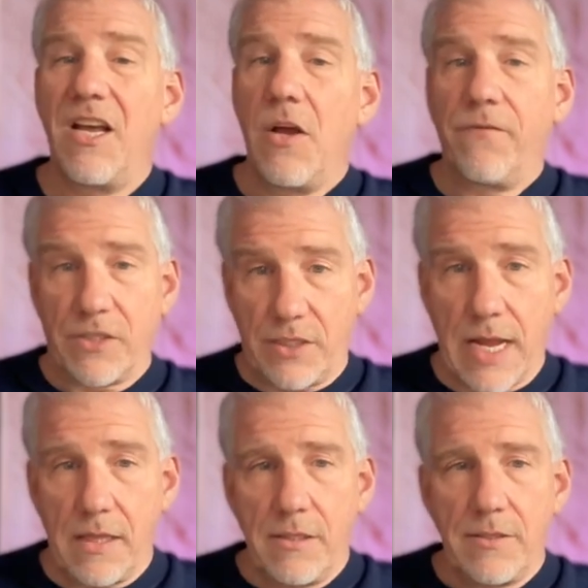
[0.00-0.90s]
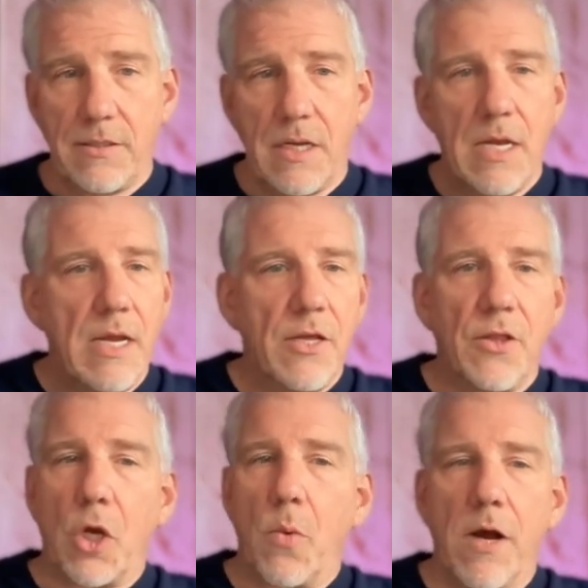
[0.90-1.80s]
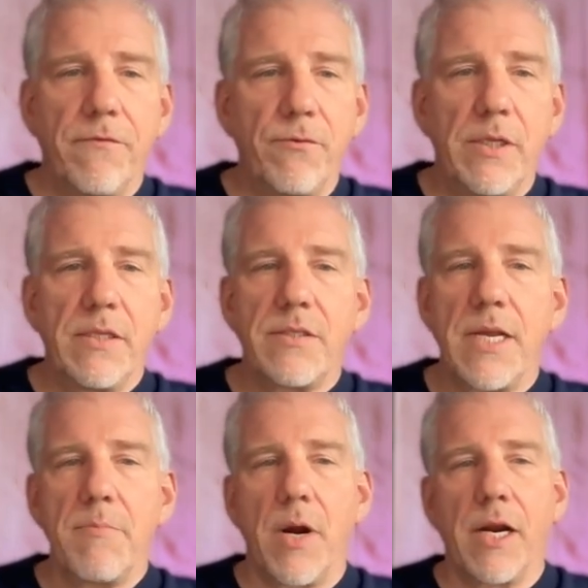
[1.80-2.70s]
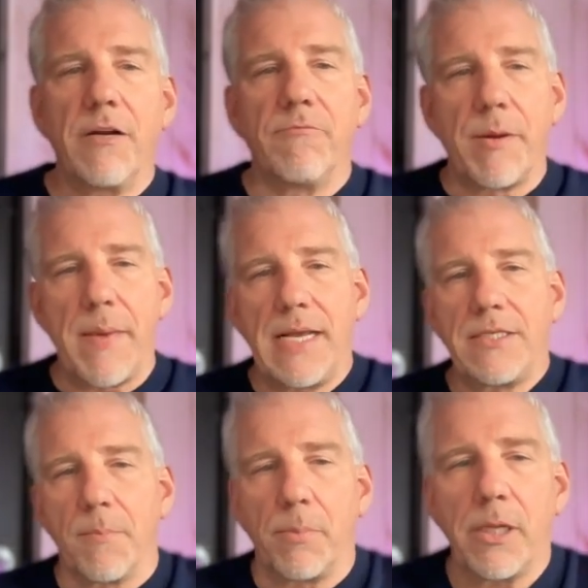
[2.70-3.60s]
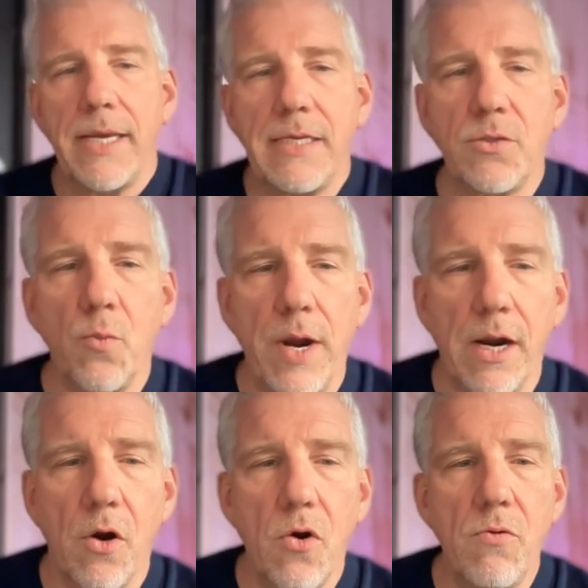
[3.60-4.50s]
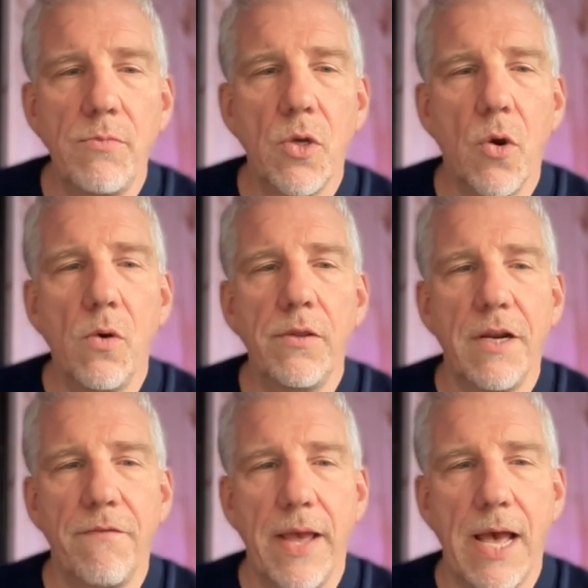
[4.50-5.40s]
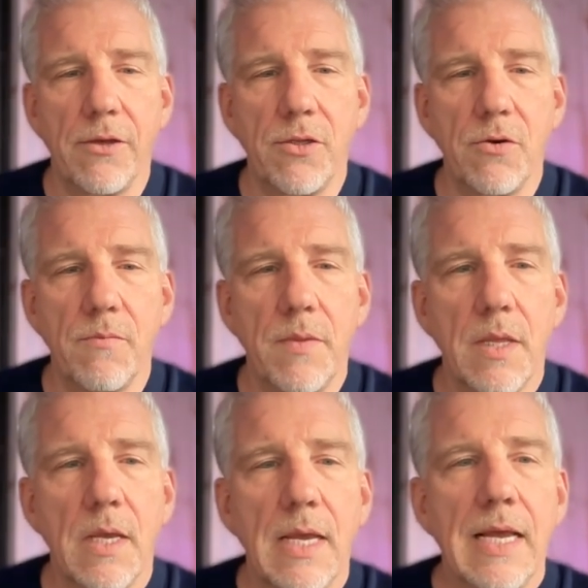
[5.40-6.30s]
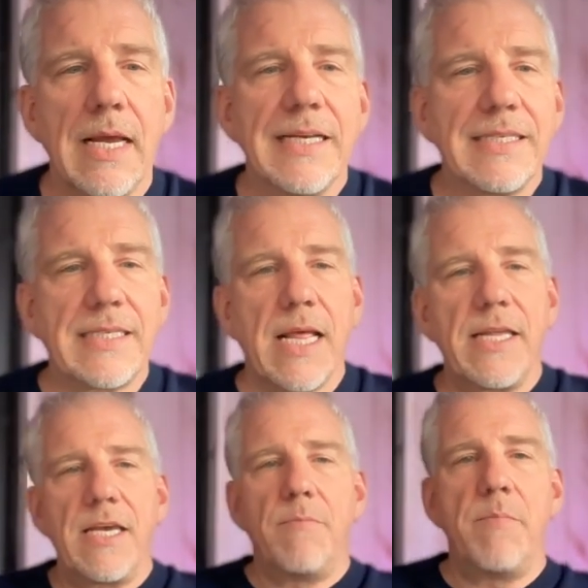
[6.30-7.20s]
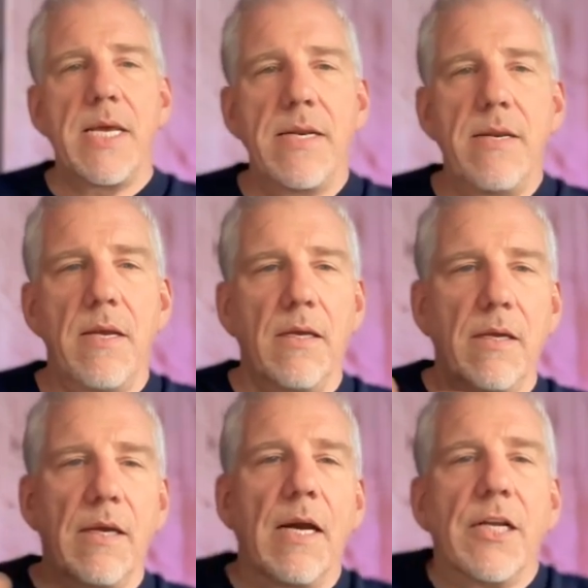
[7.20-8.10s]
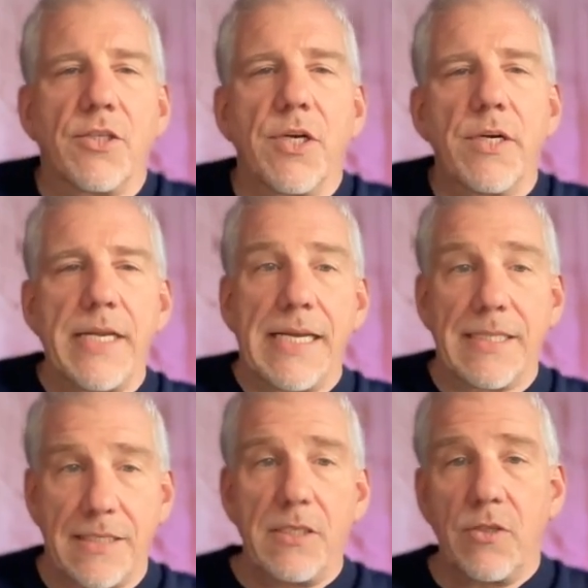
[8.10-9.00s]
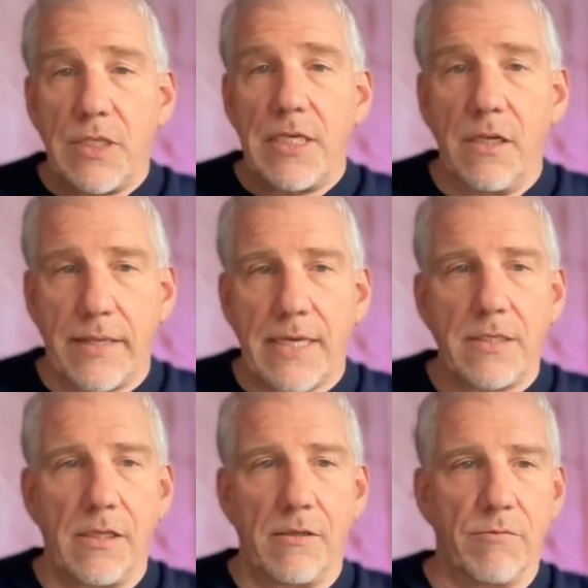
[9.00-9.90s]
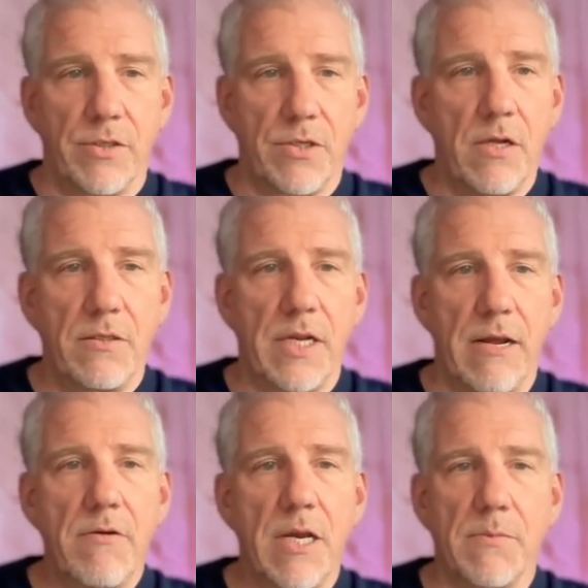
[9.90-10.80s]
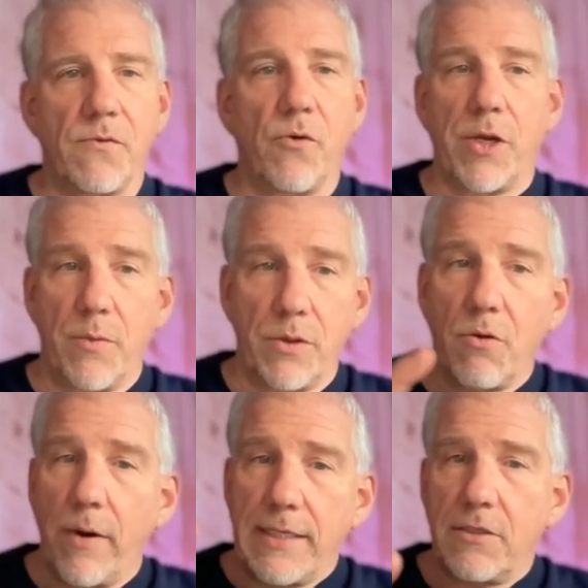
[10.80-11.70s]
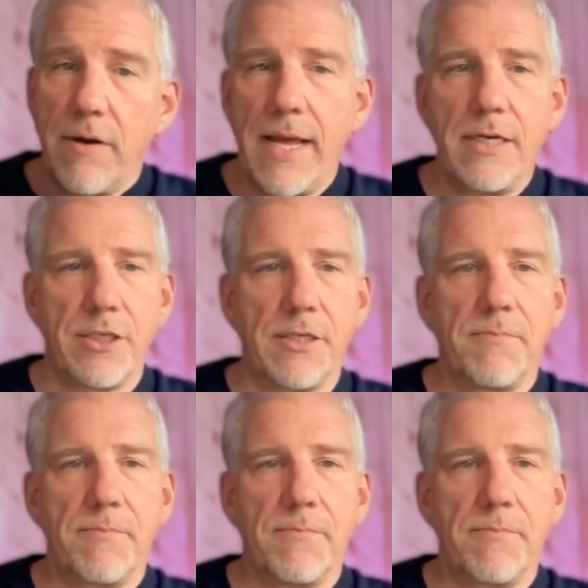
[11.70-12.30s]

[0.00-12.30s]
For sellers, the Guelph real estate market remains a place where homes hold their value. Selling amid uncertainty can still yield excellent results and outcomes for you with the right strategy.